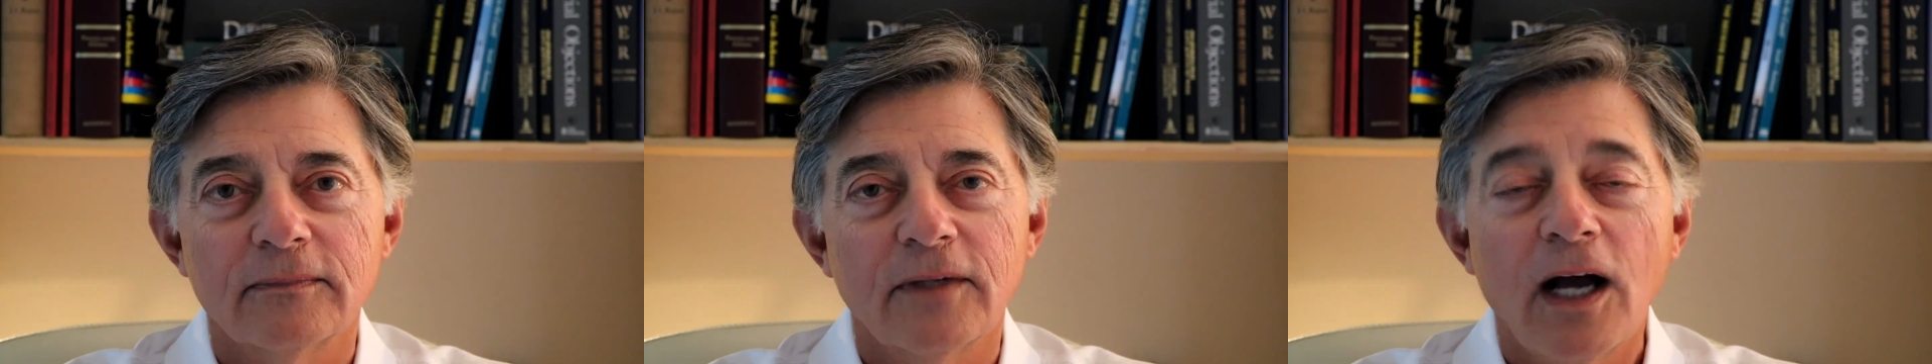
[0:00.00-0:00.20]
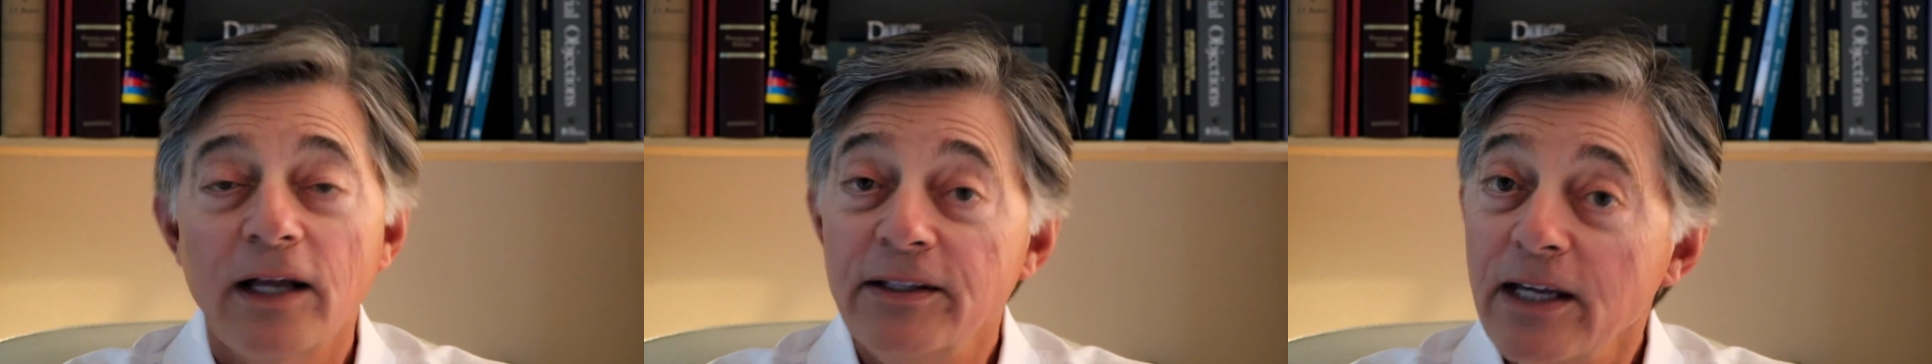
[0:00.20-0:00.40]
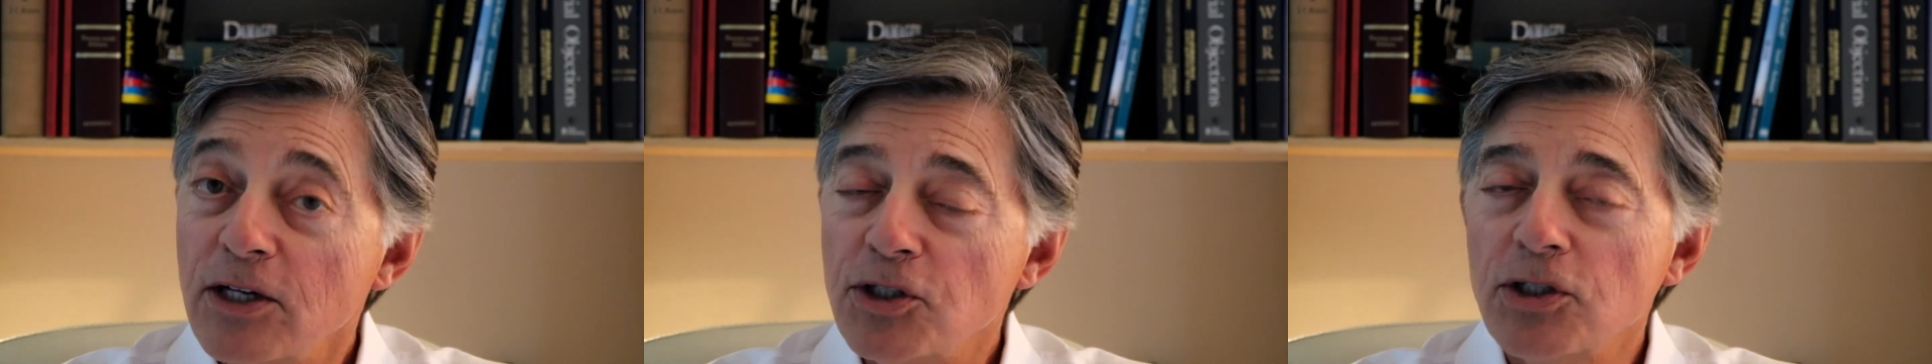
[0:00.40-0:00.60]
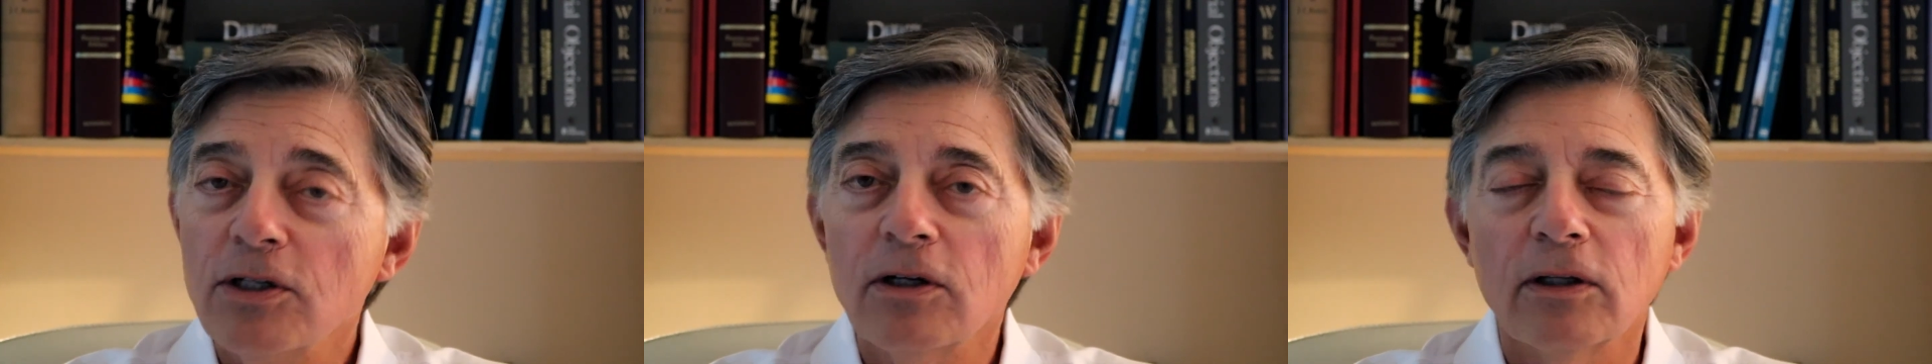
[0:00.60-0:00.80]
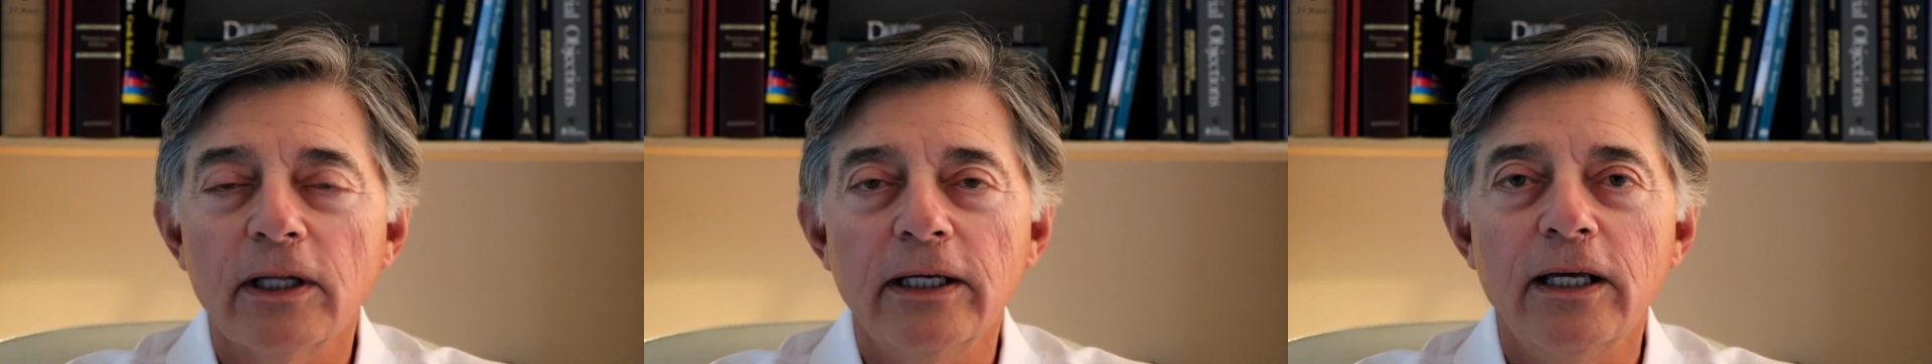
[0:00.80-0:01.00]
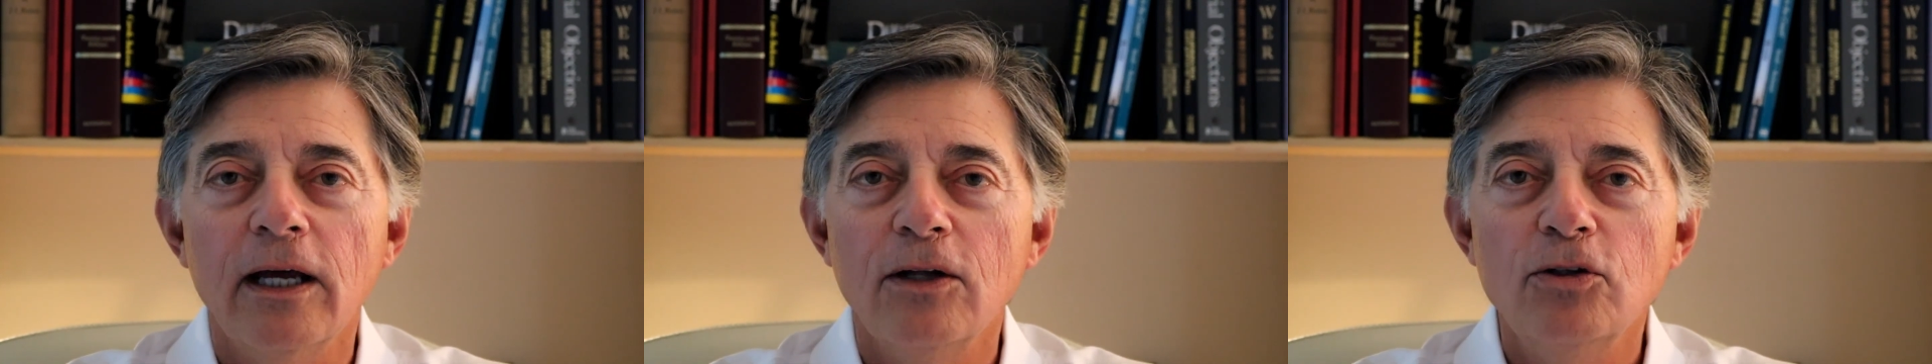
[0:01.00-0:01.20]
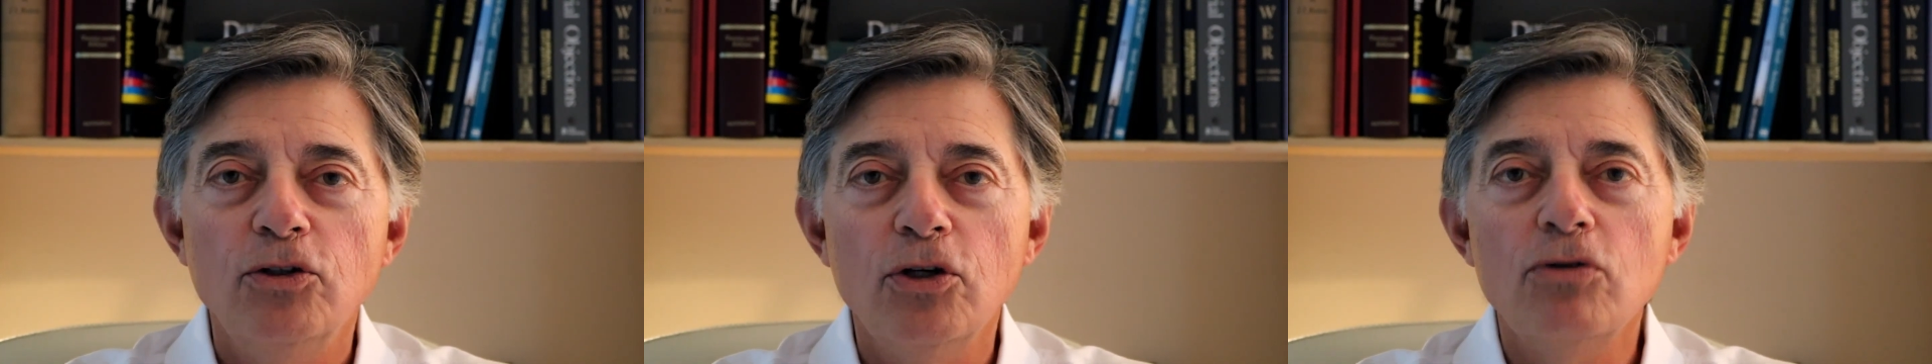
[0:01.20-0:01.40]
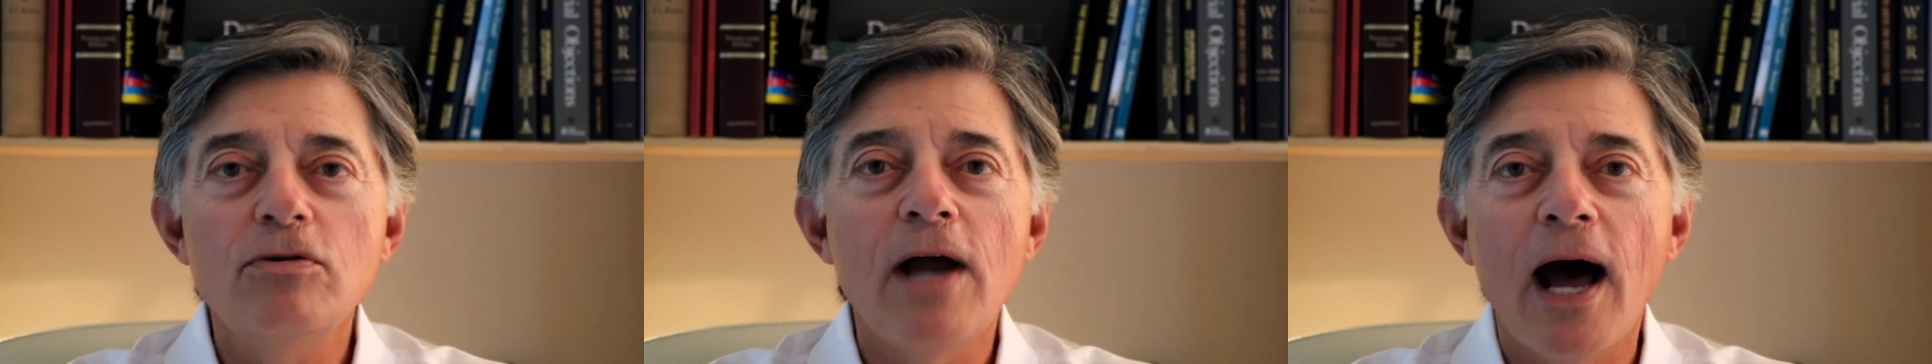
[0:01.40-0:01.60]
Additionally,
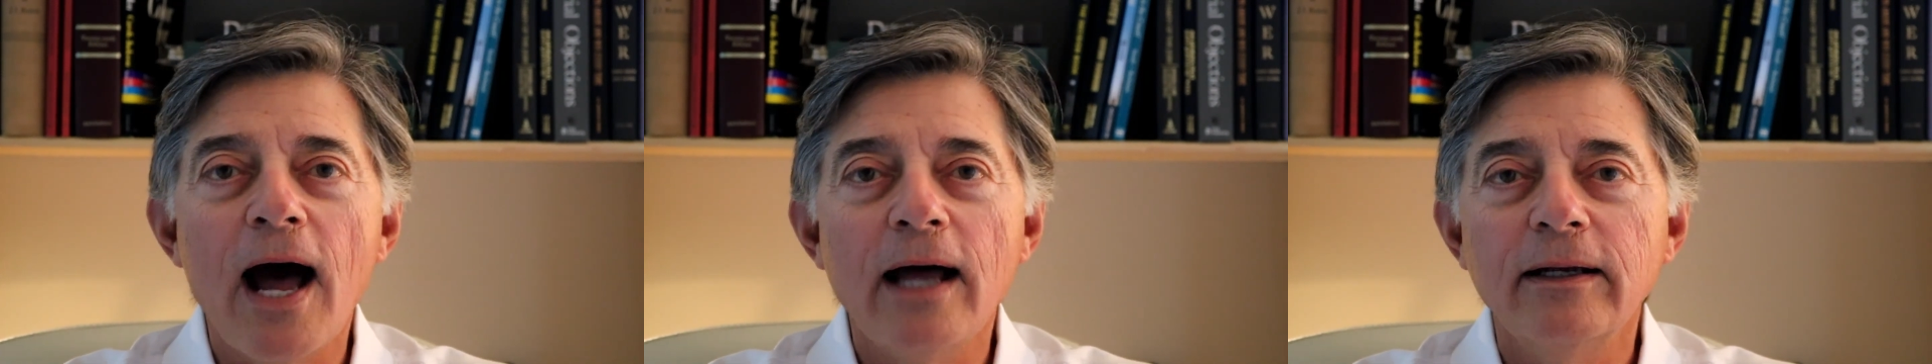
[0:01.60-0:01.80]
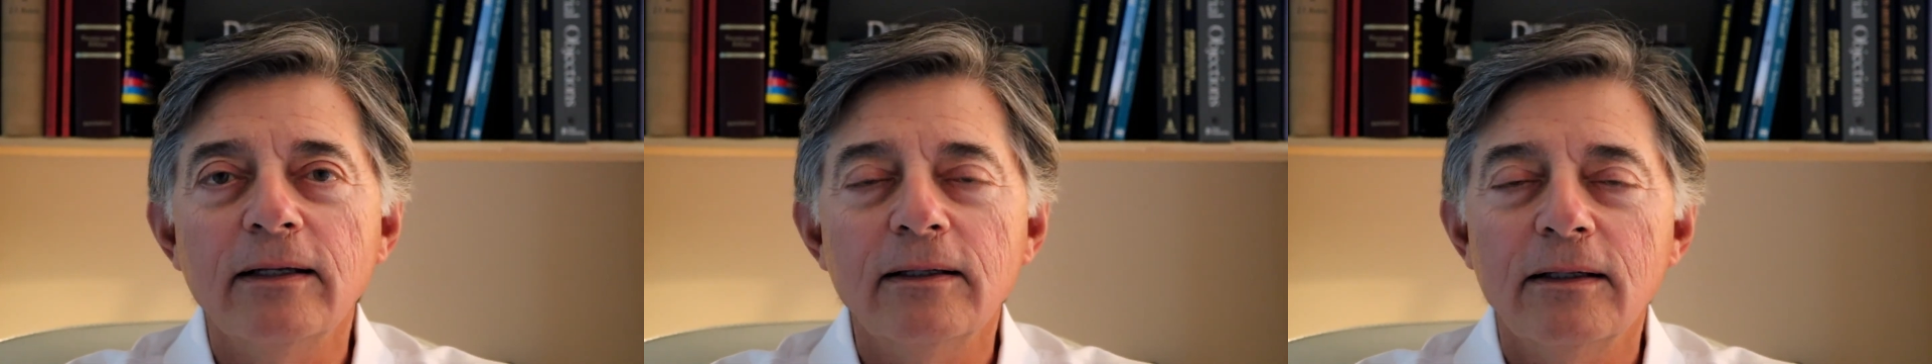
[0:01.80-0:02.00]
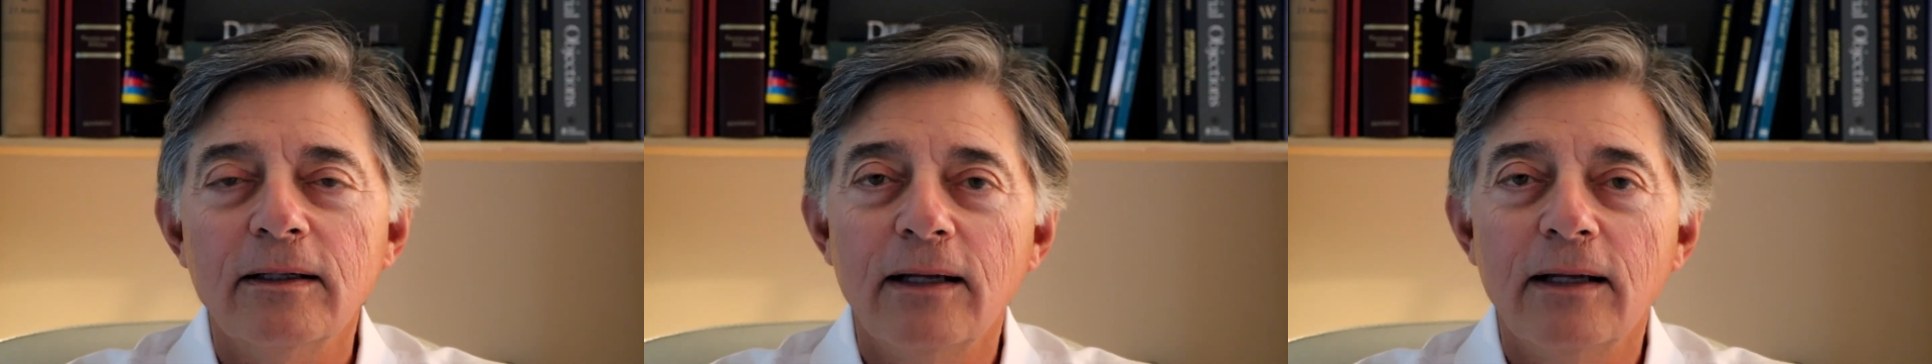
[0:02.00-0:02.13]
do not,